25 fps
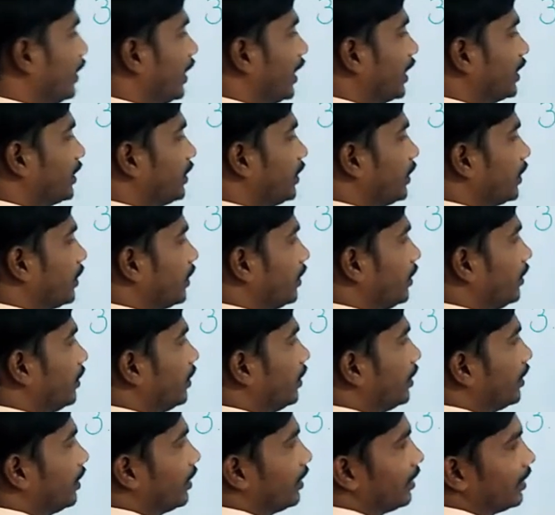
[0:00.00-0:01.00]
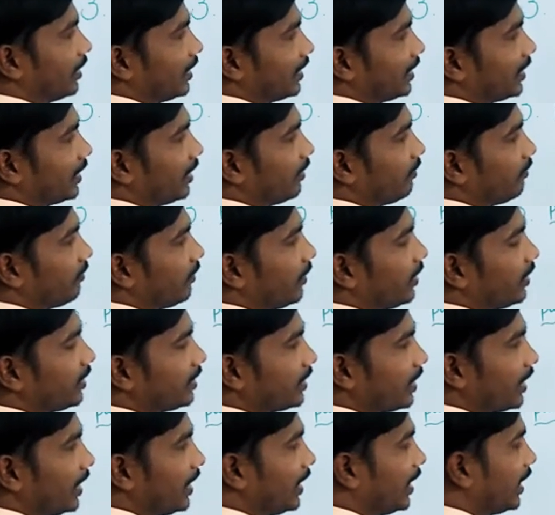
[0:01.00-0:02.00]
Next, this is the
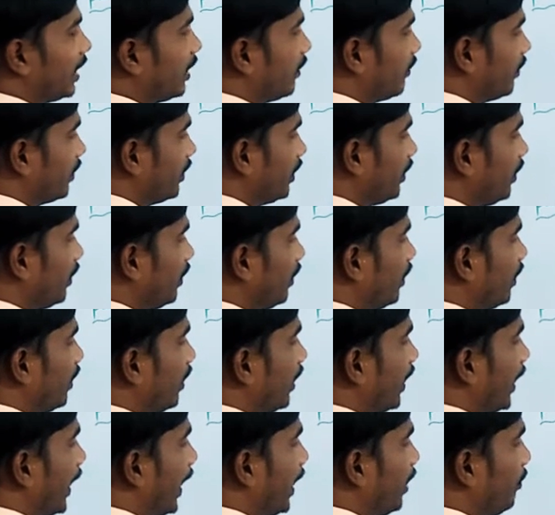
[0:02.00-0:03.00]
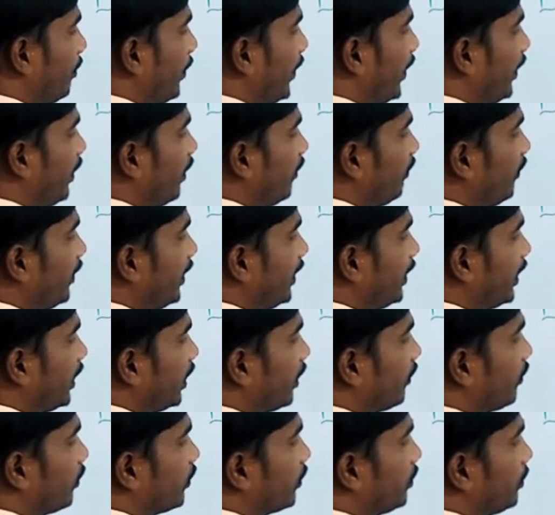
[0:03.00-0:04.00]
first linear equation and pair of linear
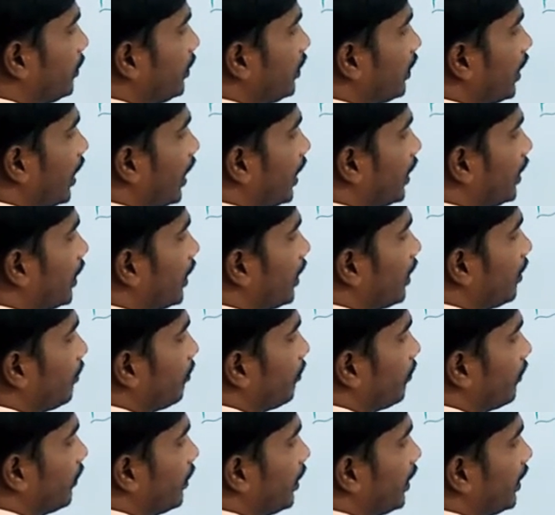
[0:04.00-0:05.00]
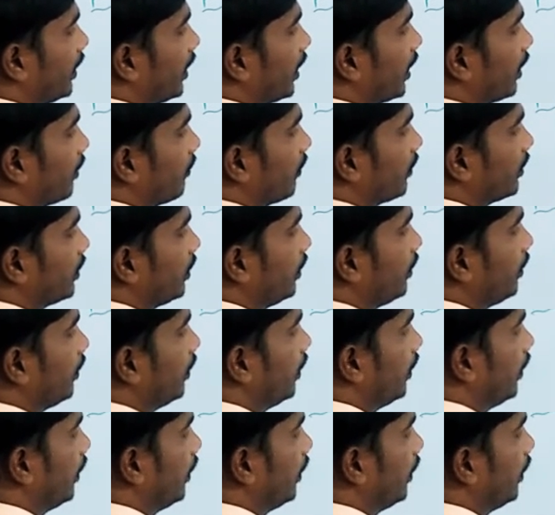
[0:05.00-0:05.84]
equation with another linear equation